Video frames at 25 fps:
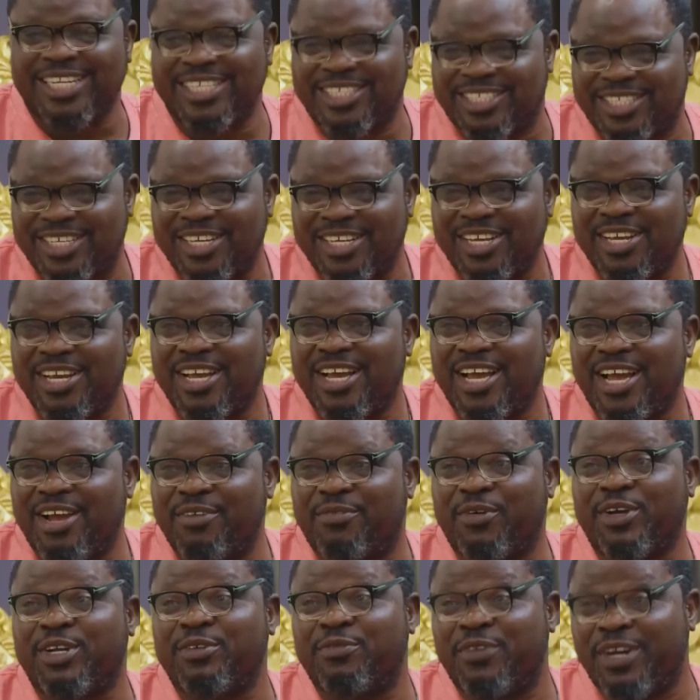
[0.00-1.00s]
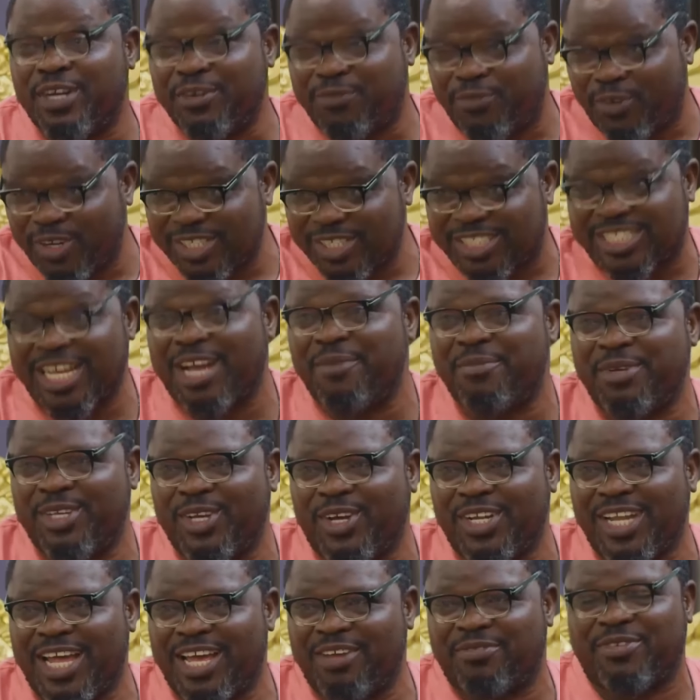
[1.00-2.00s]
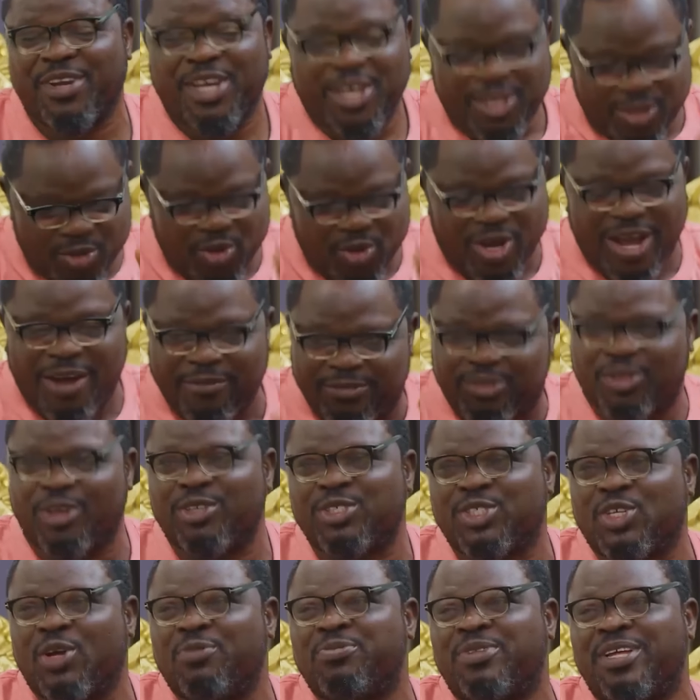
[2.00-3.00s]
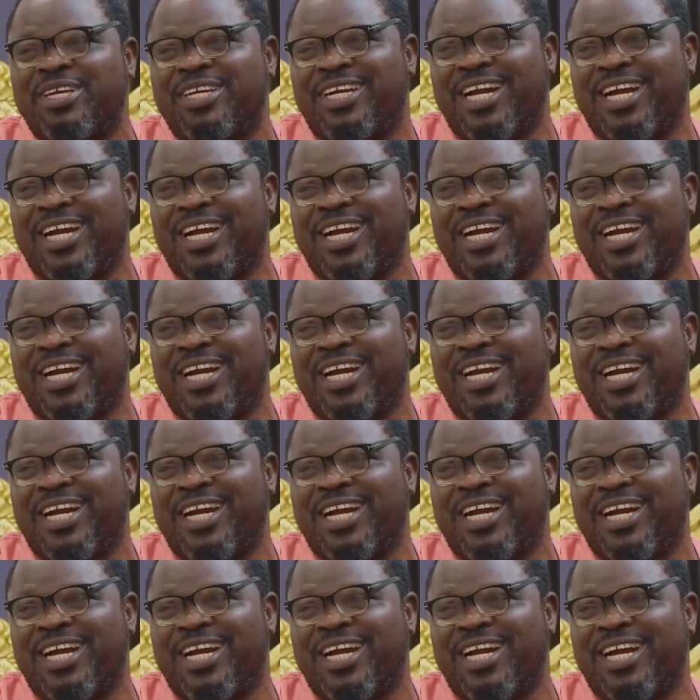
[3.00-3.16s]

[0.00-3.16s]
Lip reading: least for the very first time in your life, you have done something.